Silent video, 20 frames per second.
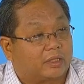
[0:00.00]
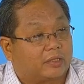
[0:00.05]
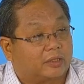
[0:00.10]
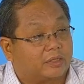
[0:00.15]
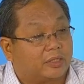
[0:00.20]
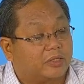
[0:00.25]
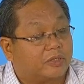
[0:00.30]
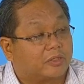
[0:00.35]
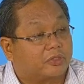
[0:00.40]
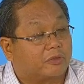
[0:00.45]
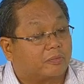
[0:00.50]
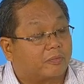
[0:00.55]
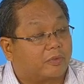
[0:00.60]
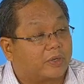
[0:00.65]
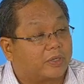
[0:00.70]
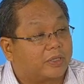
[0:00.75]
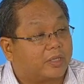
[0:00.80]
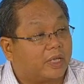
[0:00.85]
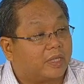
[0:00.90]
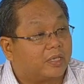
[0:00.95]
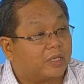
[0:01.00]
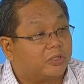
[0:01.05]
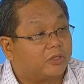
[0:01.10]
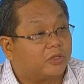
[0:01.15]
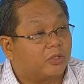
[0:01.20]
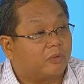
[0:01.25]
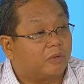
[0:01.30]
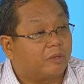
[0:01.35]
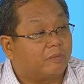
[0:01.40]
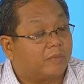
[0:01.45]
Senior Superintendent
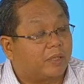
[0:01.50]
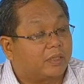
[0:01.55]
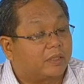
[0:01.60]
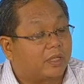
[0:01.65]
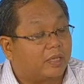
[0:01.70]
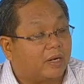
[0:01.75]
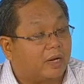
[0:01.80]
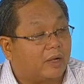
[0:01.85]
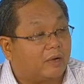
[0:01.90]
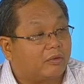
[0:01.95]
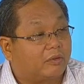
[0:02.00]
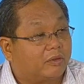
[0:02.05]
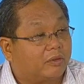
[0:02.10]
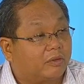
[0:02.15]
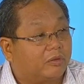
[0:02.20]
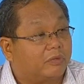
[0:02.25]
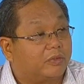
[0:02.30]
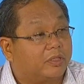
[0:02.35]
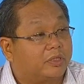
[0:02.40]
Joel Pagdirao, who